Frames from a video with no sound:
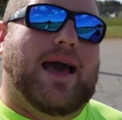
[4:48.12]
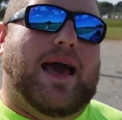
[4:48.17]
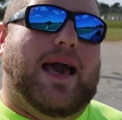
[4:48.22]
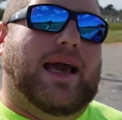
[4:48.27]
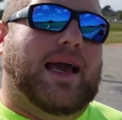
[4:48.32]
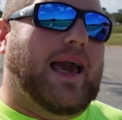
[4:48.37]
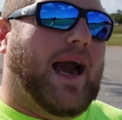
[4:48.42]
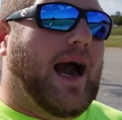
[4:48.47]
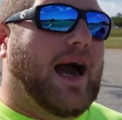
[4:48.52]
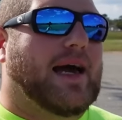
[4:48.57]

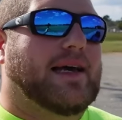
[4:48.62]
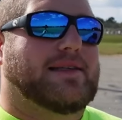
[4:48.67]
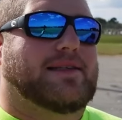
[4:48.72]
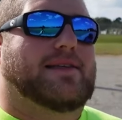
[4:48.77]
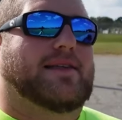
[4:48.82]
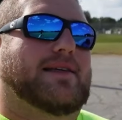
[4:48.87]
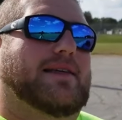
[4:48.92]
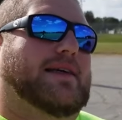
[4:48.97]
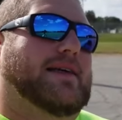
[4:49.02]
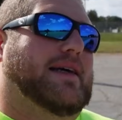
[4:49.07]
And
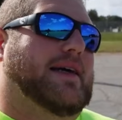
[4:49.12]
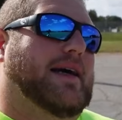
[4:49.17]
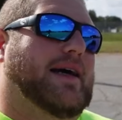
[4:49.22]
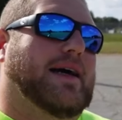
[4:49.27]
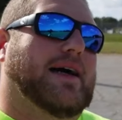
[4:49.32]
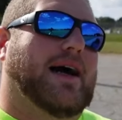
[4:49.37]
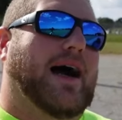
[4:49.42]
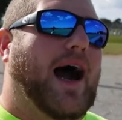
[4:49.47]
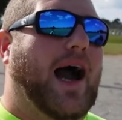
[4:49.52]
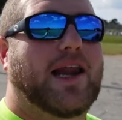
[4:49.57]
guys,
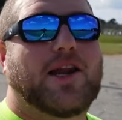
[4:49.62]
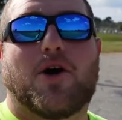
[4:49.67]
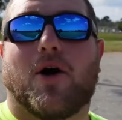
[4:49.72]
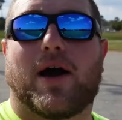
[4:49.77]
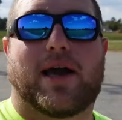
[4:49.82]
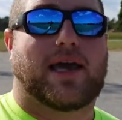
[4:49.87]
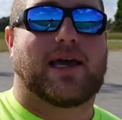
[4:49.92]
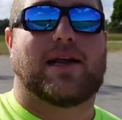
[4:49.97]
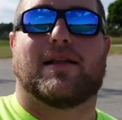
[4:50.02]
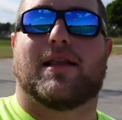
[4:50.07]
I know
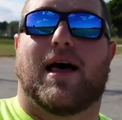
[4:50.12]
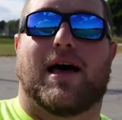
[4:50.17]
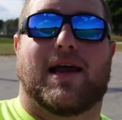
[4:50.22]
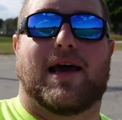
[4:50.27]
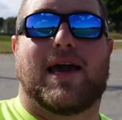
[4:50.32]
I get a lot